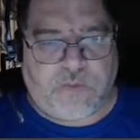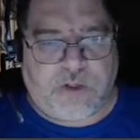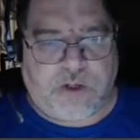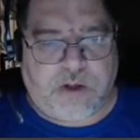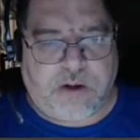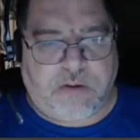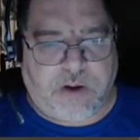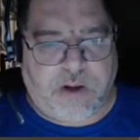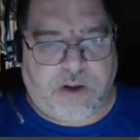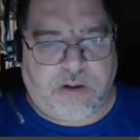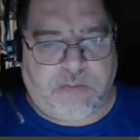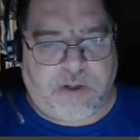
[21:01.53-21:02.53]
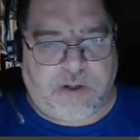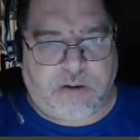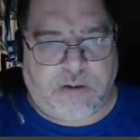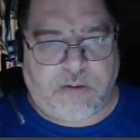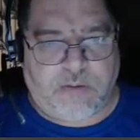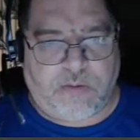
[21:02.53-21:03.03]
I can grab like
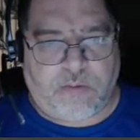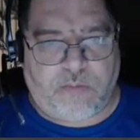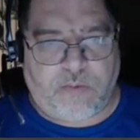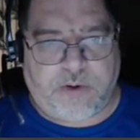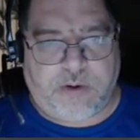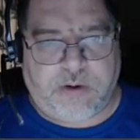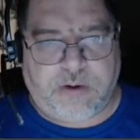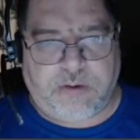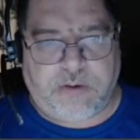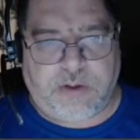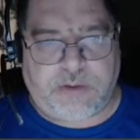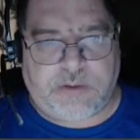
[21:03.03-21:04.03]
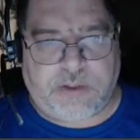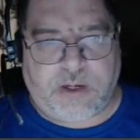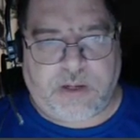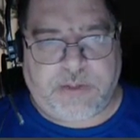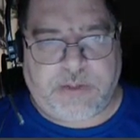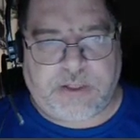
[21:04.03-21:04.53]
old boy here. He's
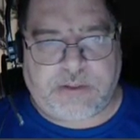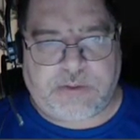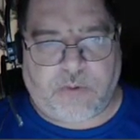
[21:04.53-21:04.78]
leaning up against the